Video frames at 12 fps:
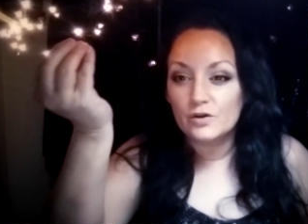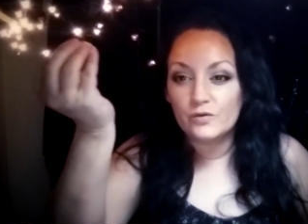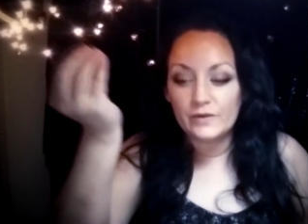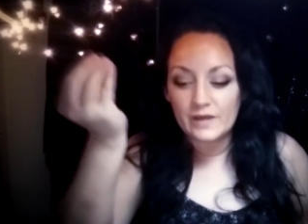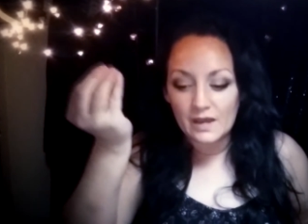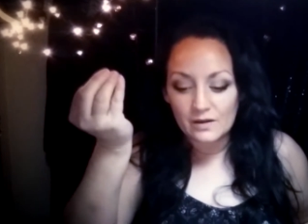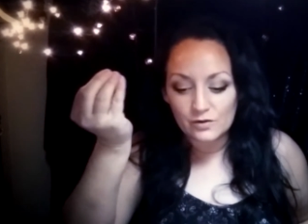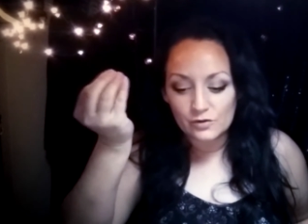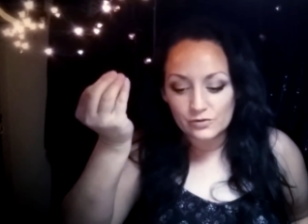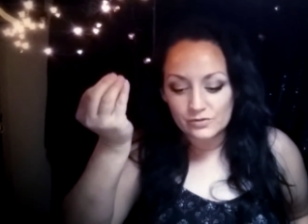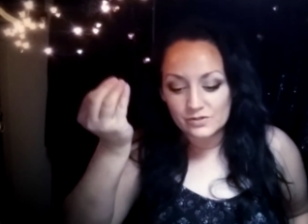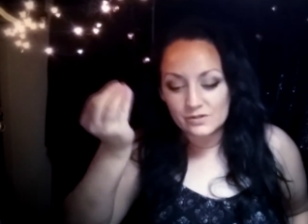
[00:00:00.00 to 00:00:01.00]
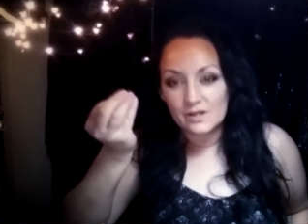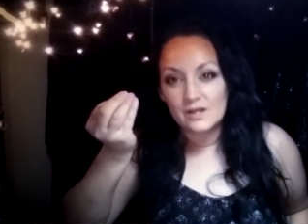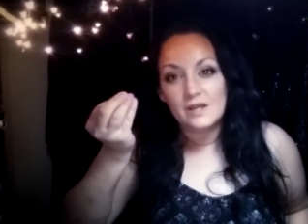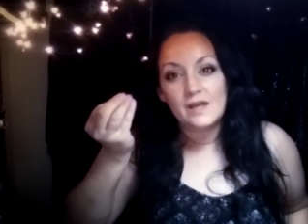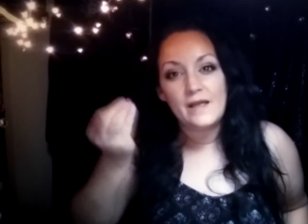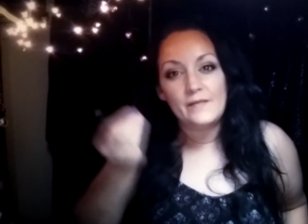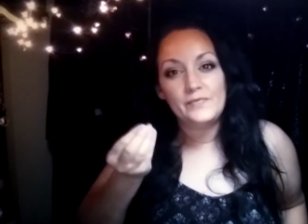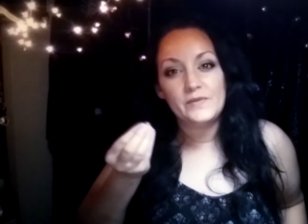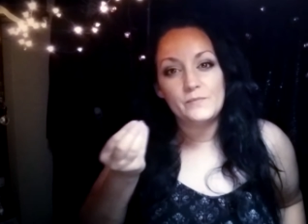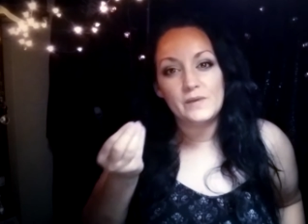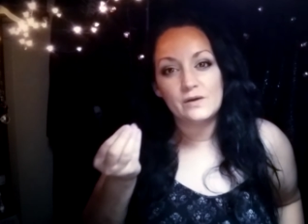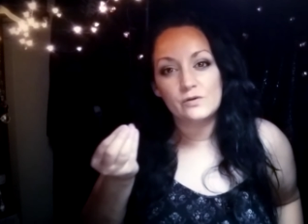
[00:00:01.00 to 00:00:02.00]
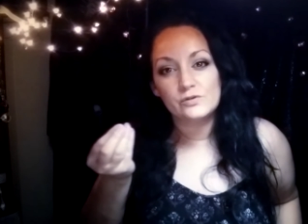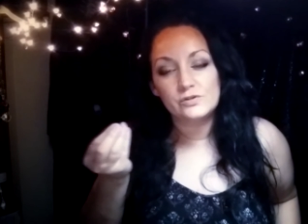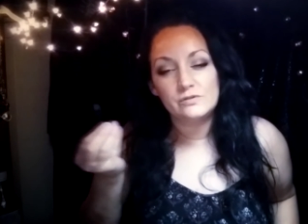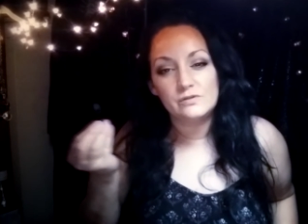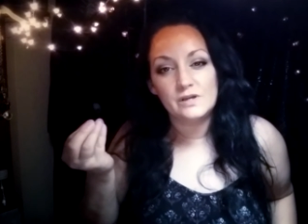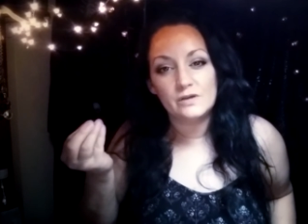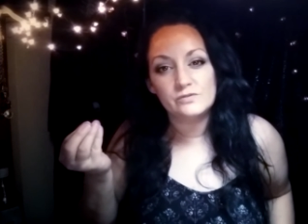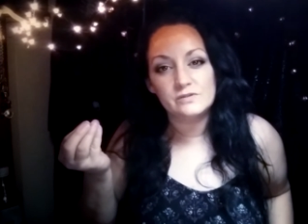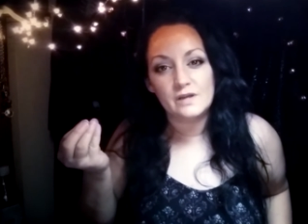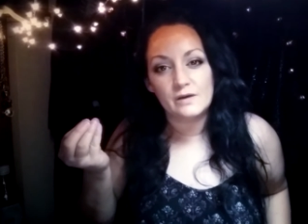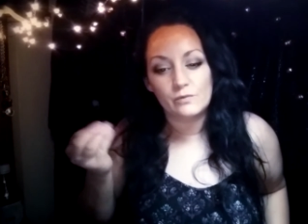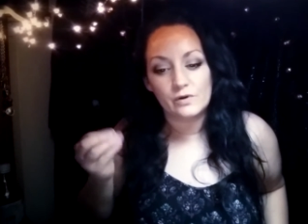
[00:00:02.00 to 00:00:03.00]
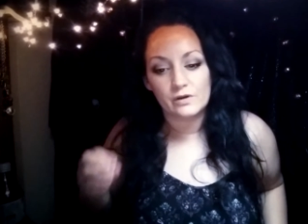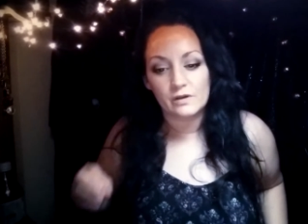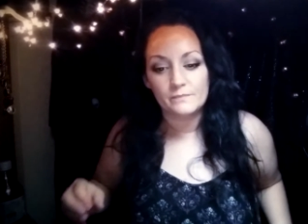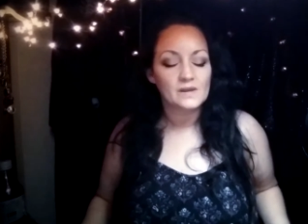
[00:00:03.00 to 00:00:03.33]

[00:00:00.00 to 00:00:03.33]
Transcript: creators in the Maker Studios network.